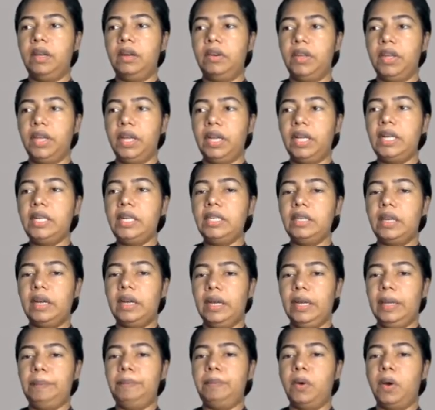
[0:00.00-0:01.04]

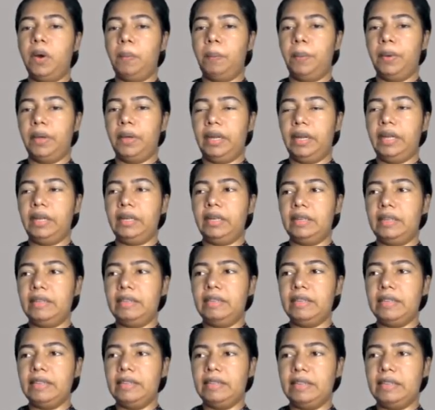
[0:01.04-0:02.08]
Real-time operating
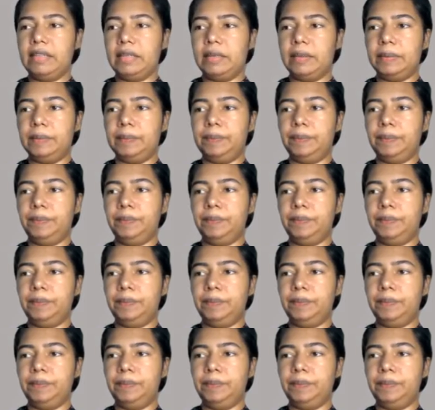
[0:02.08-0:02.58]
system.